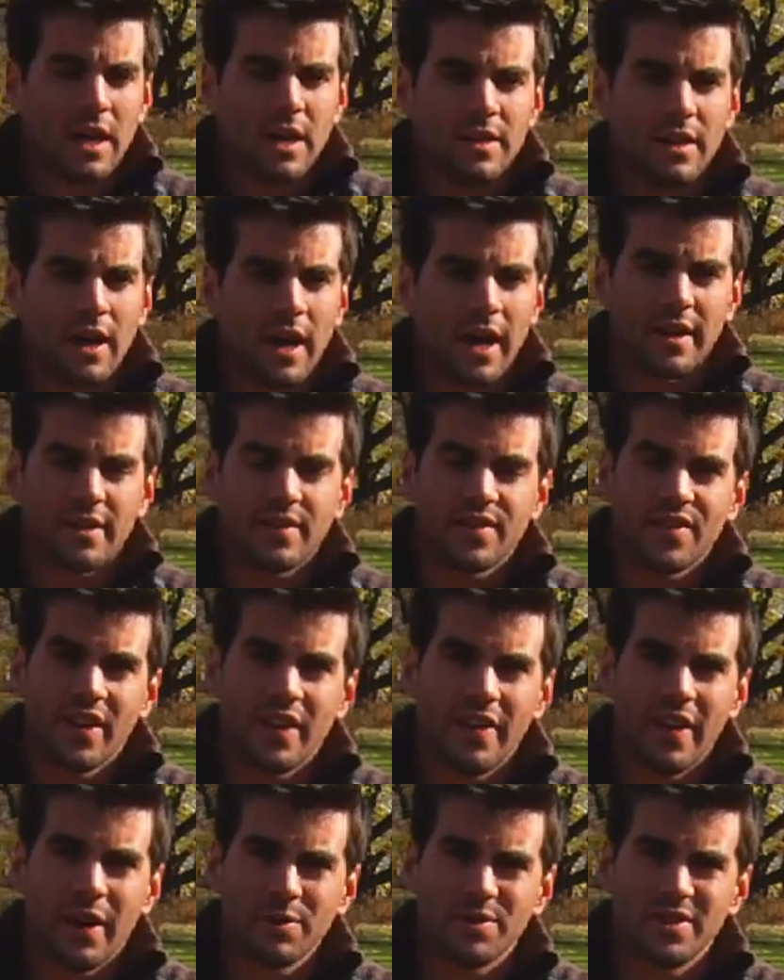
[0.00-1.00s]
Yikes,
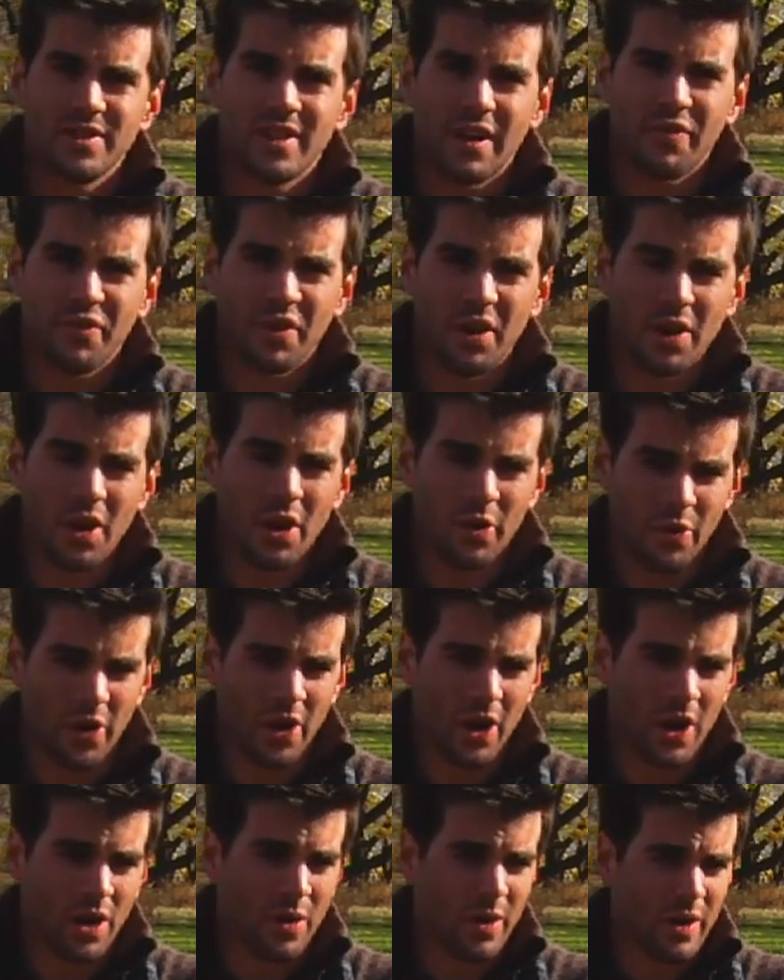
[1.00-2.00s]
that was a definite
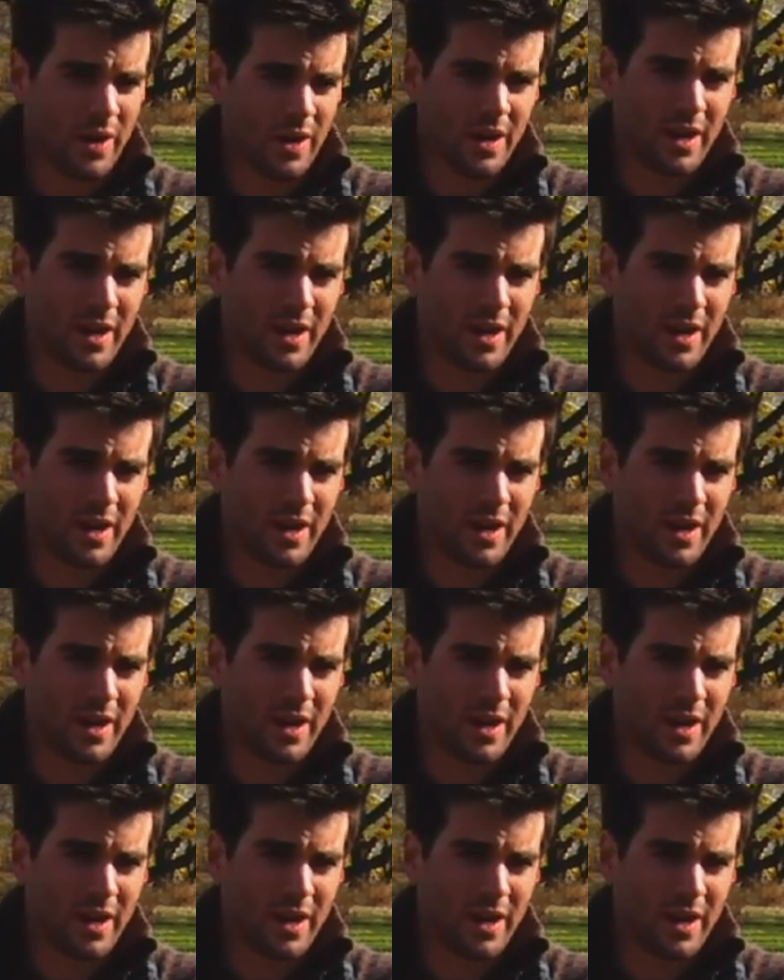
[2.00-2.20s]
no-go.